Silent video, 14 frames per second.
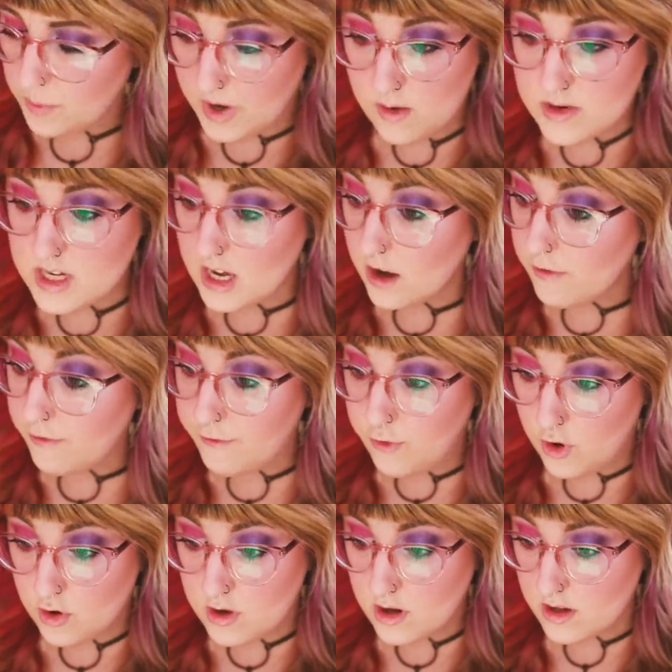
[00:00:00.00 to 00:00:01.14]
But it was like a
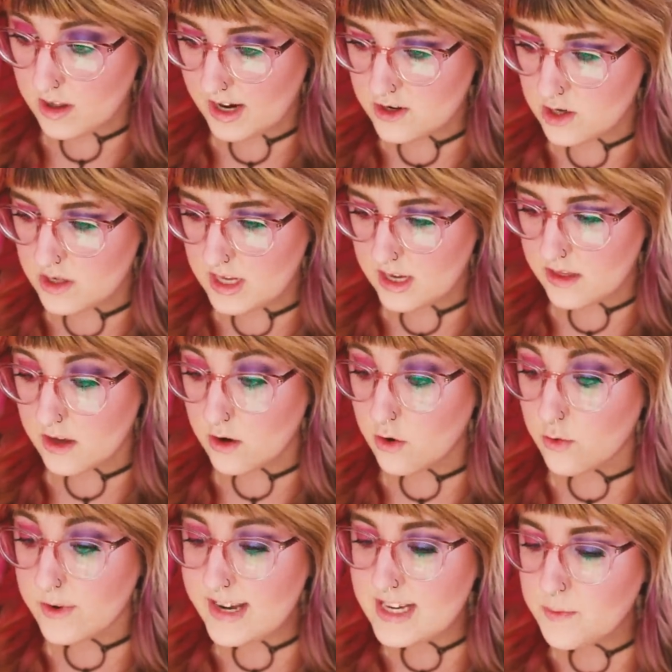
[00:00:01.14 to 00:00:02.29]
full collection. They had the
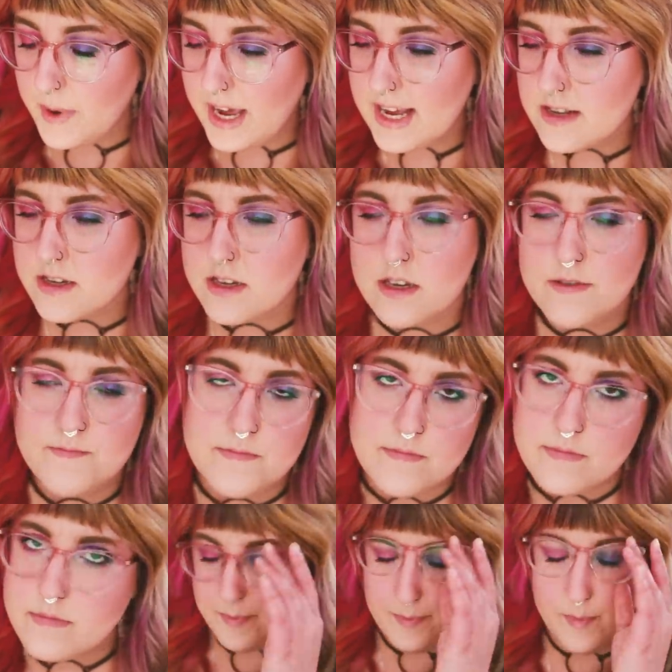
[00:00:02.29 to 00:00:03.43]
grease paints.
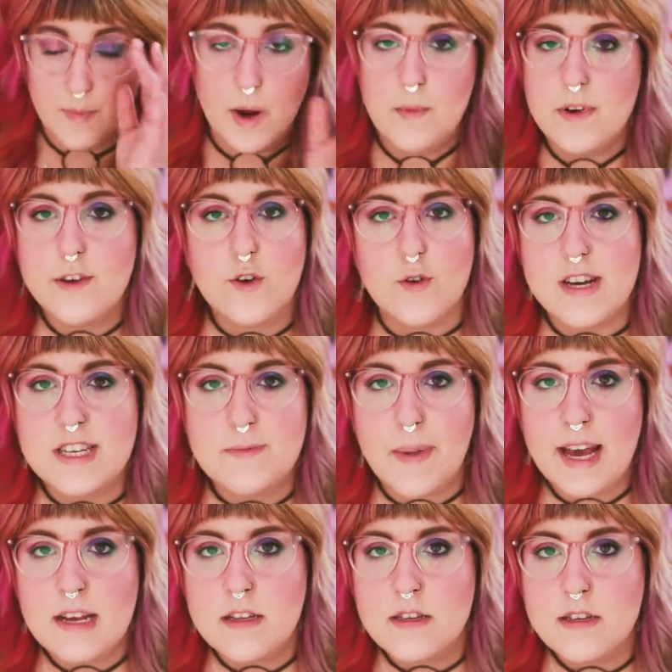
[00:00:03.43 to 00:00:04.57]
Remember the grease
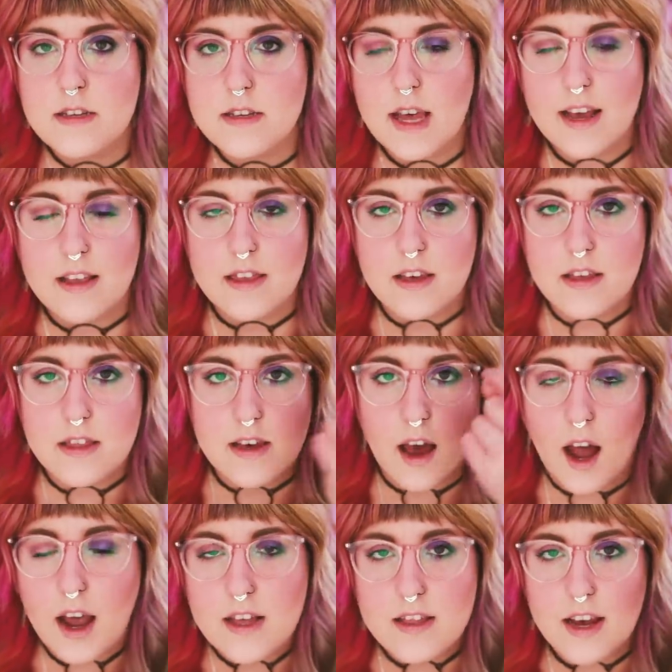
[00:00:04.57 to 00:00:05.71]
paints? Like the, the
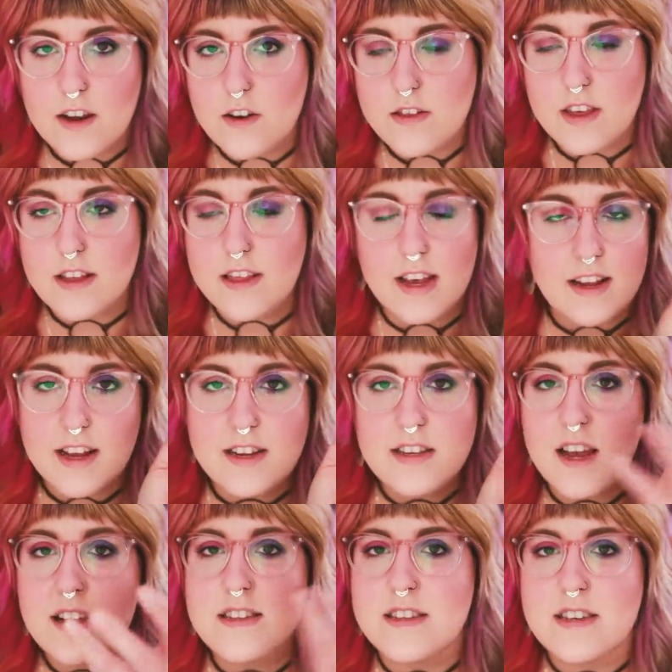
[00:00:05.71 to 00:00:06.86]
eyeliner, the, like it
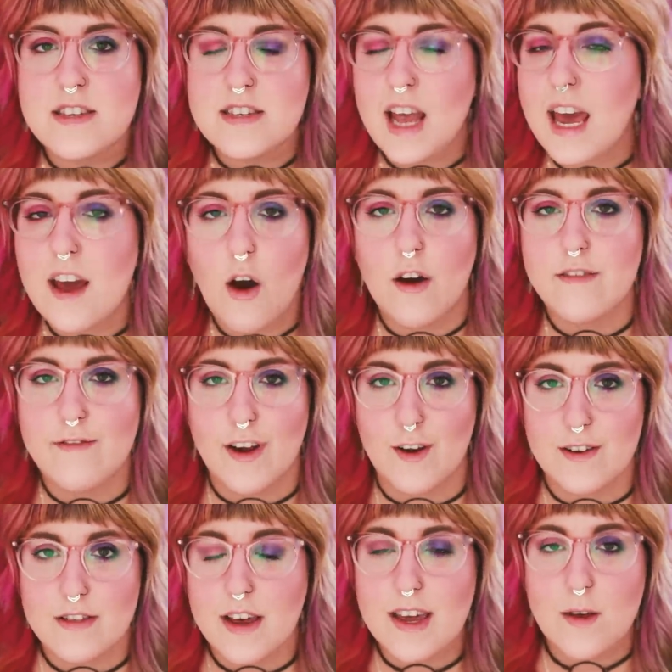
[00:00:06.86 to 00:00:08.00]
didn't stay on
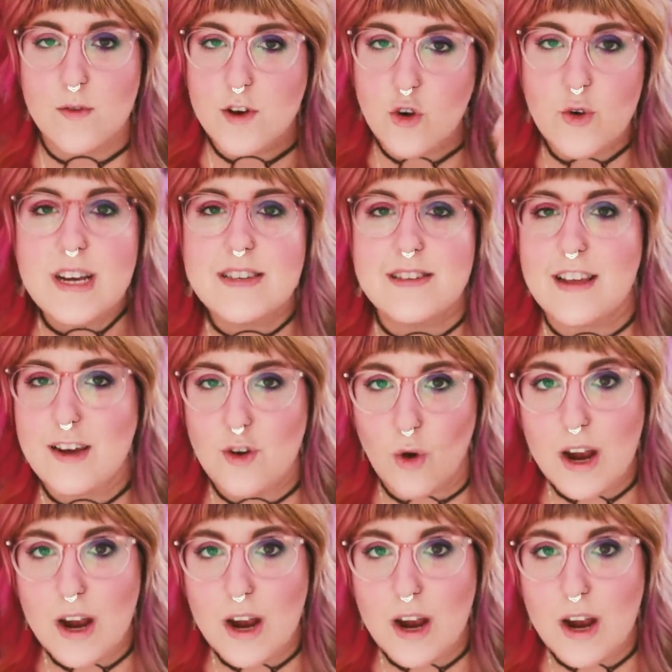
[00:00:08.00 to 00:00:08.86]
very, like it creased like